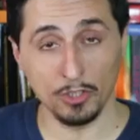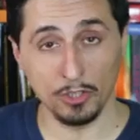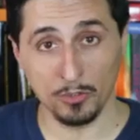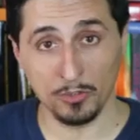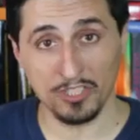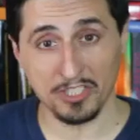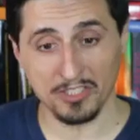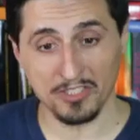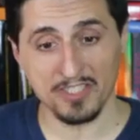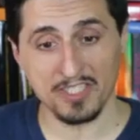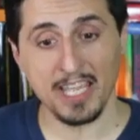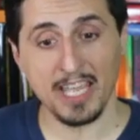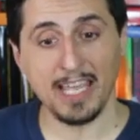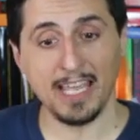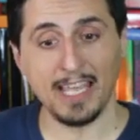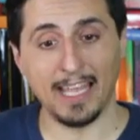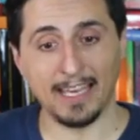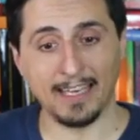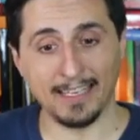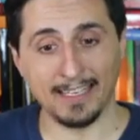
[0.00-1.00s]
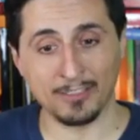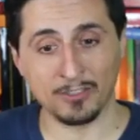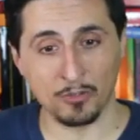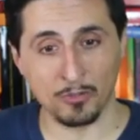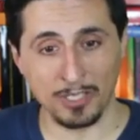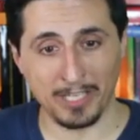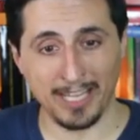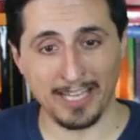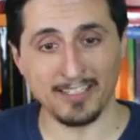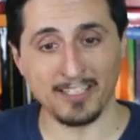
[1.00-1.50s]
utils and then
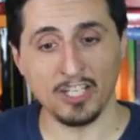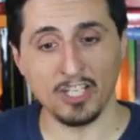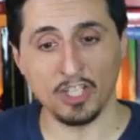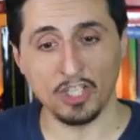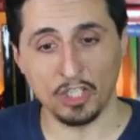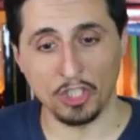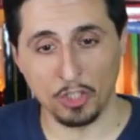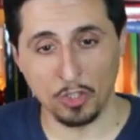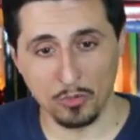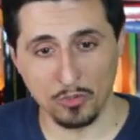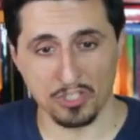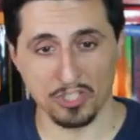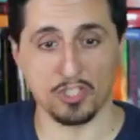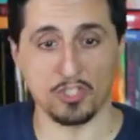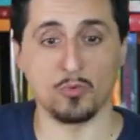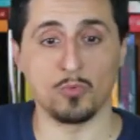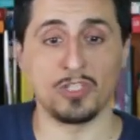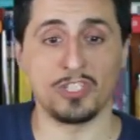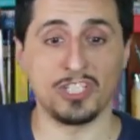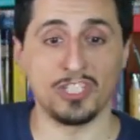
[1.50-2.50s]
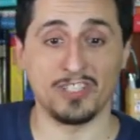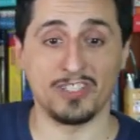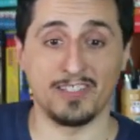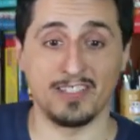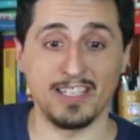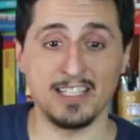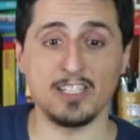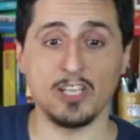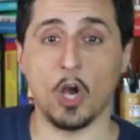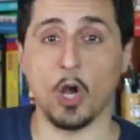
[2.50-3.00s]
create users, which is
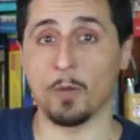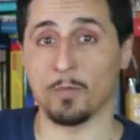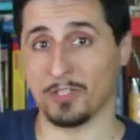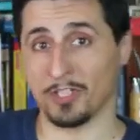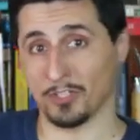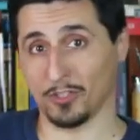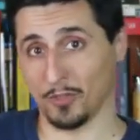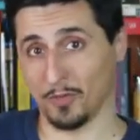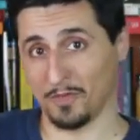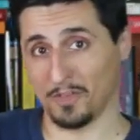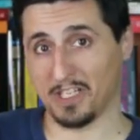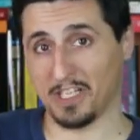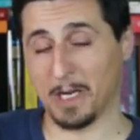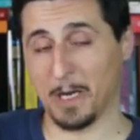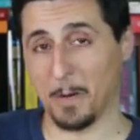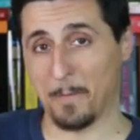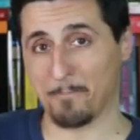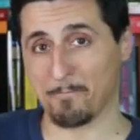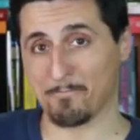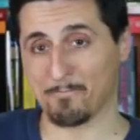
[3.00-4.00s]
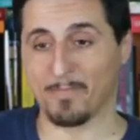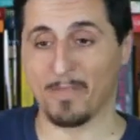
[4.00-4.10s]
this object over here.